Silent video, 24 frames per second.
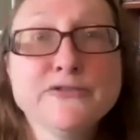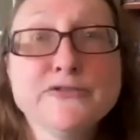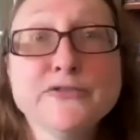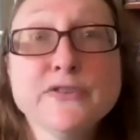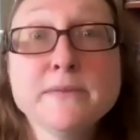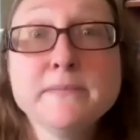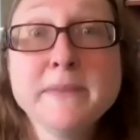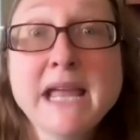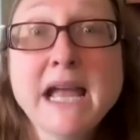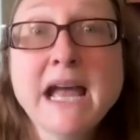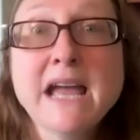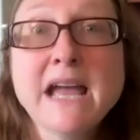
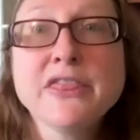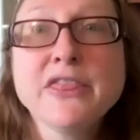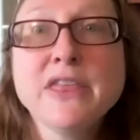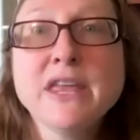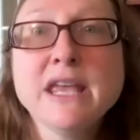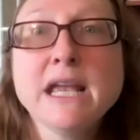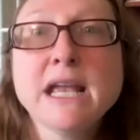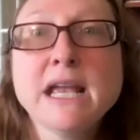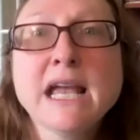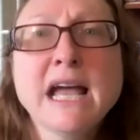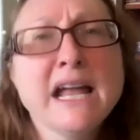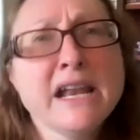for me, I
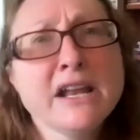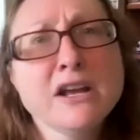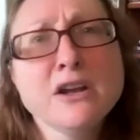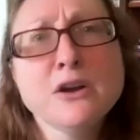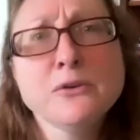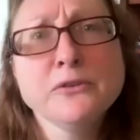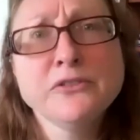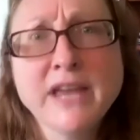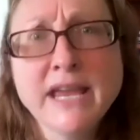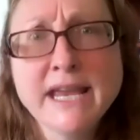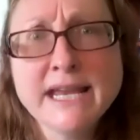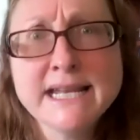think it kind of
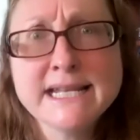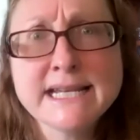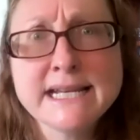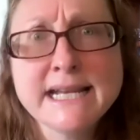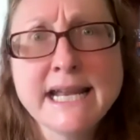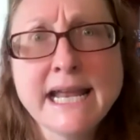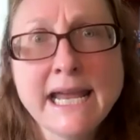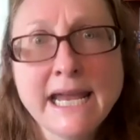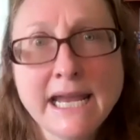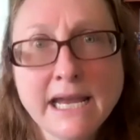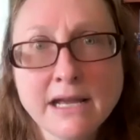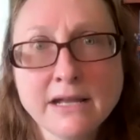goes hand in
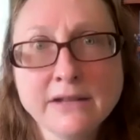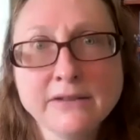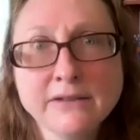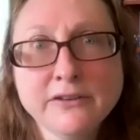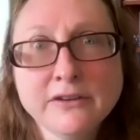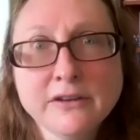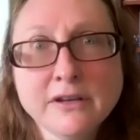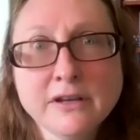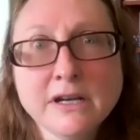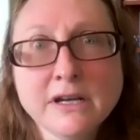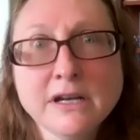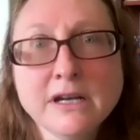
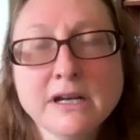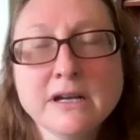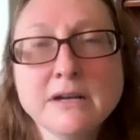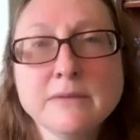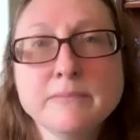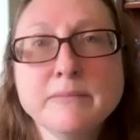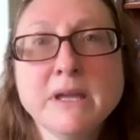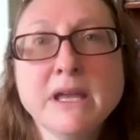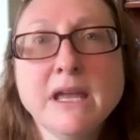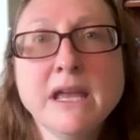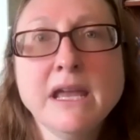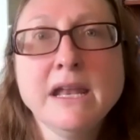hand.
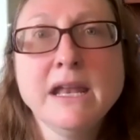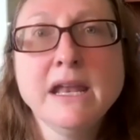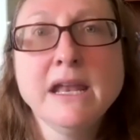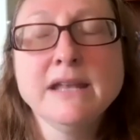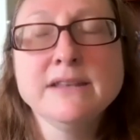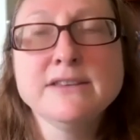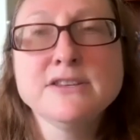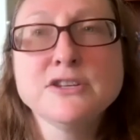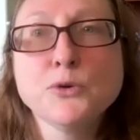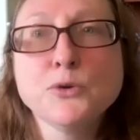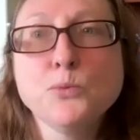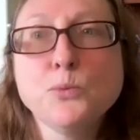
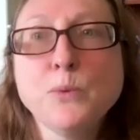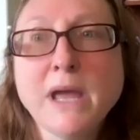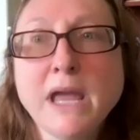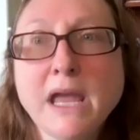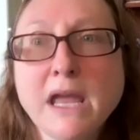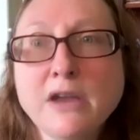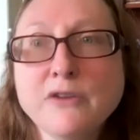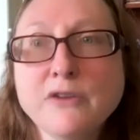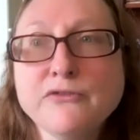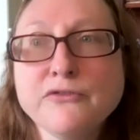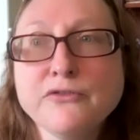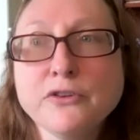It's a
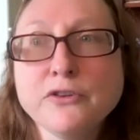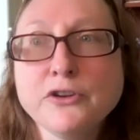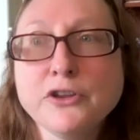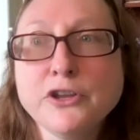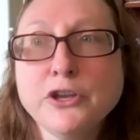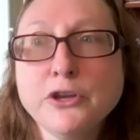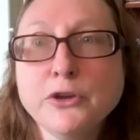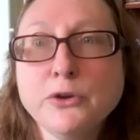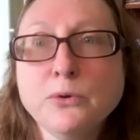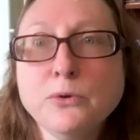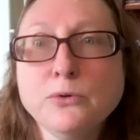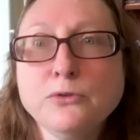way for
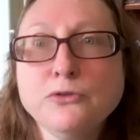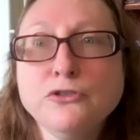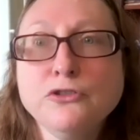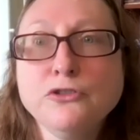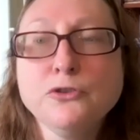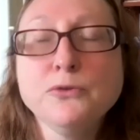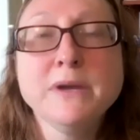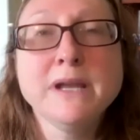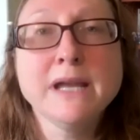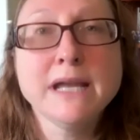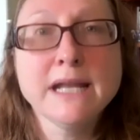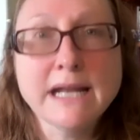you
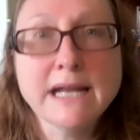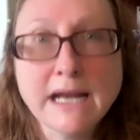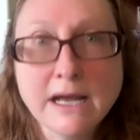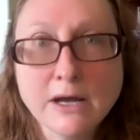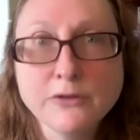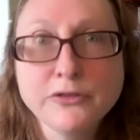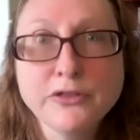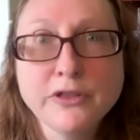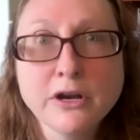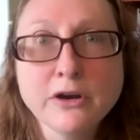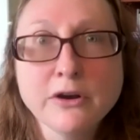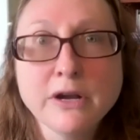to get
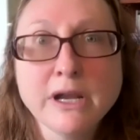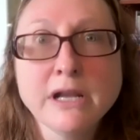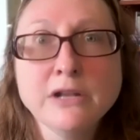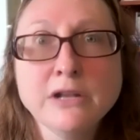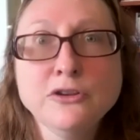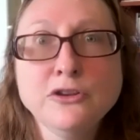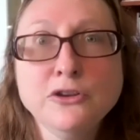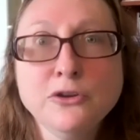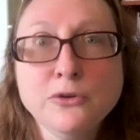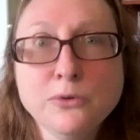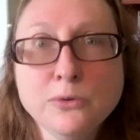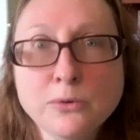out there
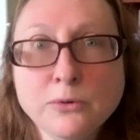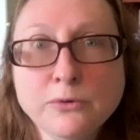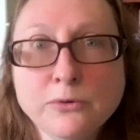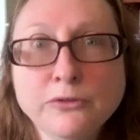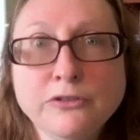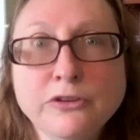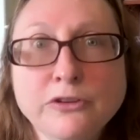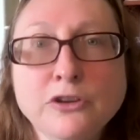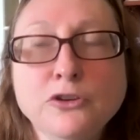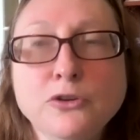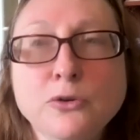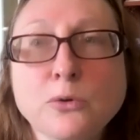and
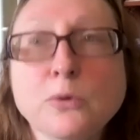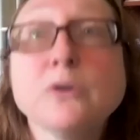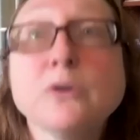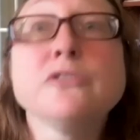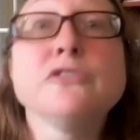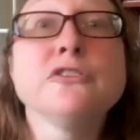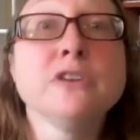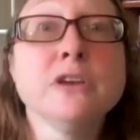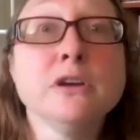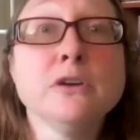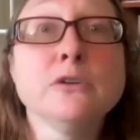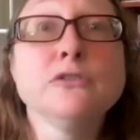use your
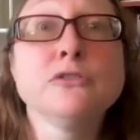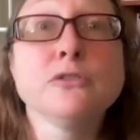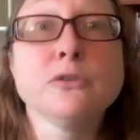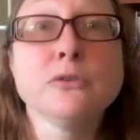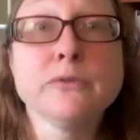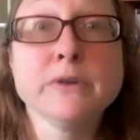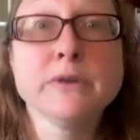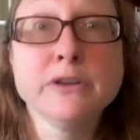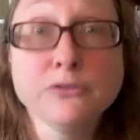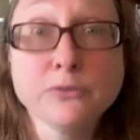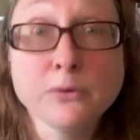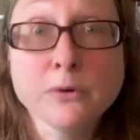skills or
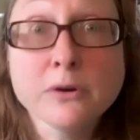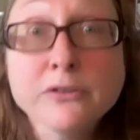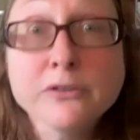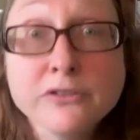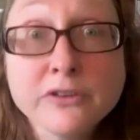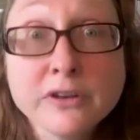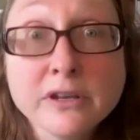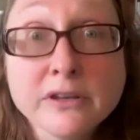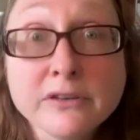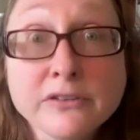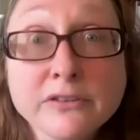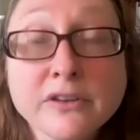
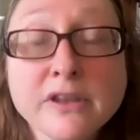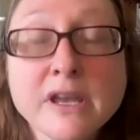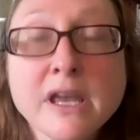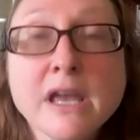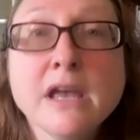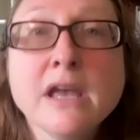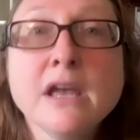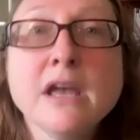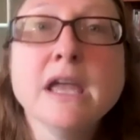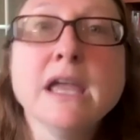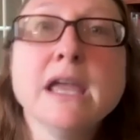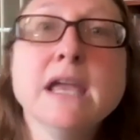resources
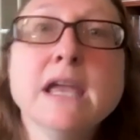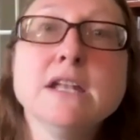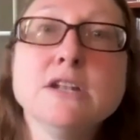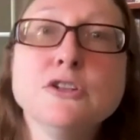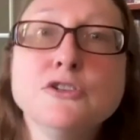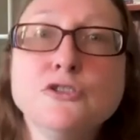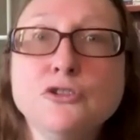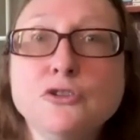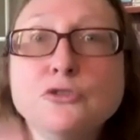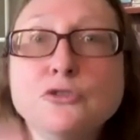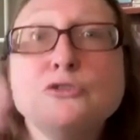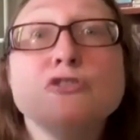
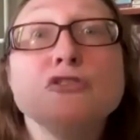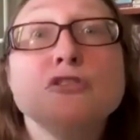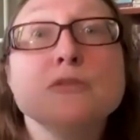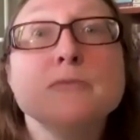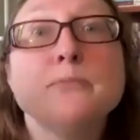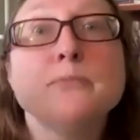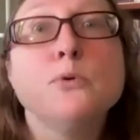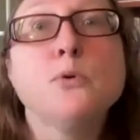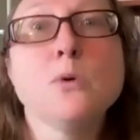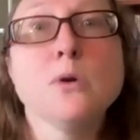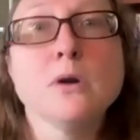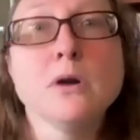to
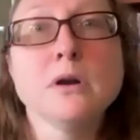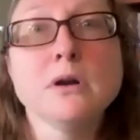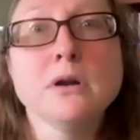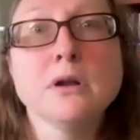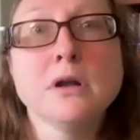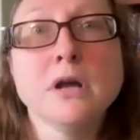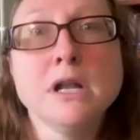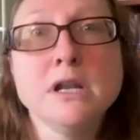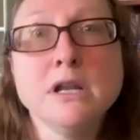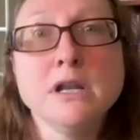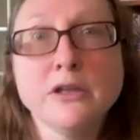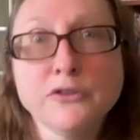
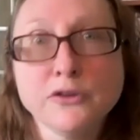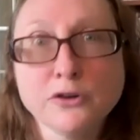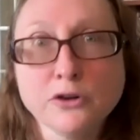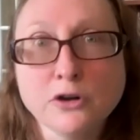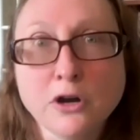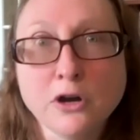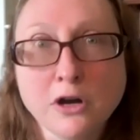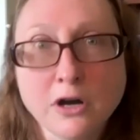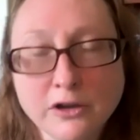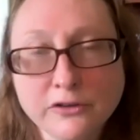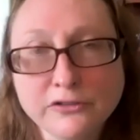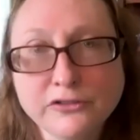support another
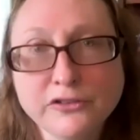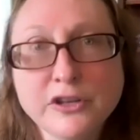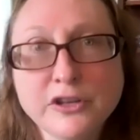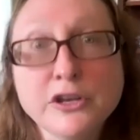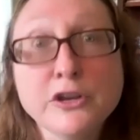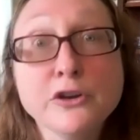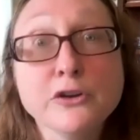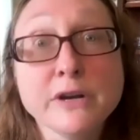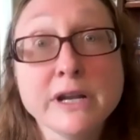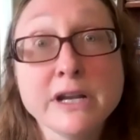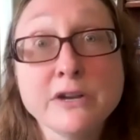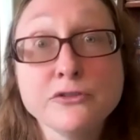cause that
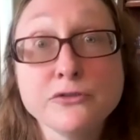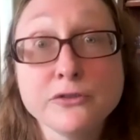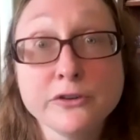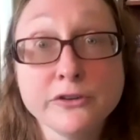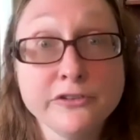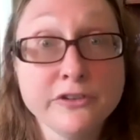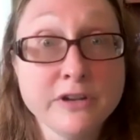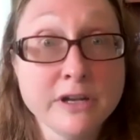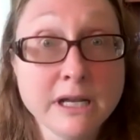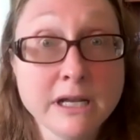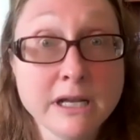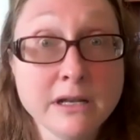you're
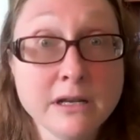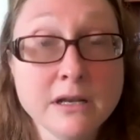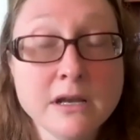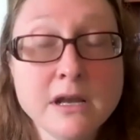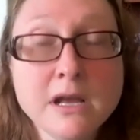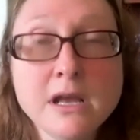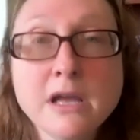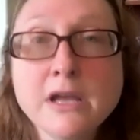interested in.